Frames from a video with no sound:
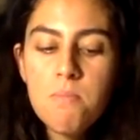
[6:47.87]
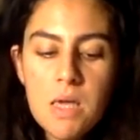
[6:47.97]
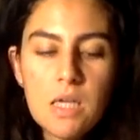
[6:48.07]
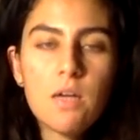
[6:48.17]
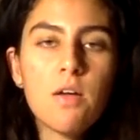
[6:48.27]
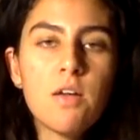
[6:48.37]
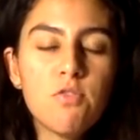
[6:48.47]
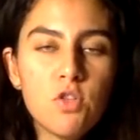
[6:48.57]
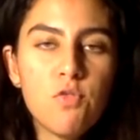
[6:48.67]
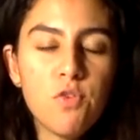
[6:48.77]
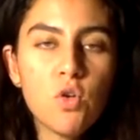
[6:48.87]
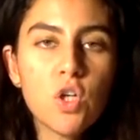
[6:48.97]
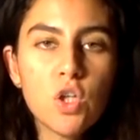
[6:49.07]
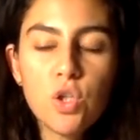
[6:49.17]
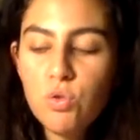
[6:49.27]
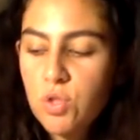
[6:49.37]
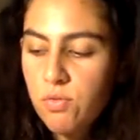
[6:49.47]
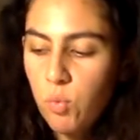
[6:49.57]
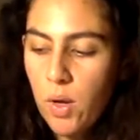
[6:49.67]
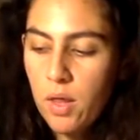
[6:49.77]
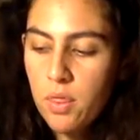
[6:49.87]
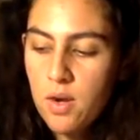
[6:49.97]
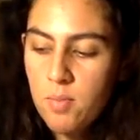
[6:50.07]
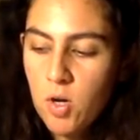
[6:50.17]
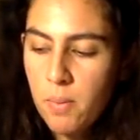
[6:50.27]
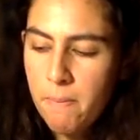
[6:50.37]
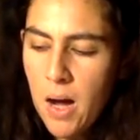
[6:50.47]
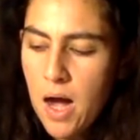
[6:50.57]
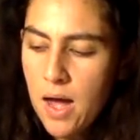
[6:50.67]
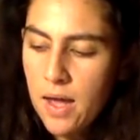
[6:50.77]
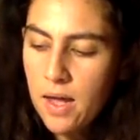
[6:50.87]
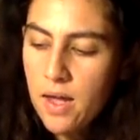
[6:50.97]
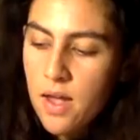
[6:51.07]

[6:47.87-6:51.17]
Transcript: make and to feel conclusive with. And I'm hearing by.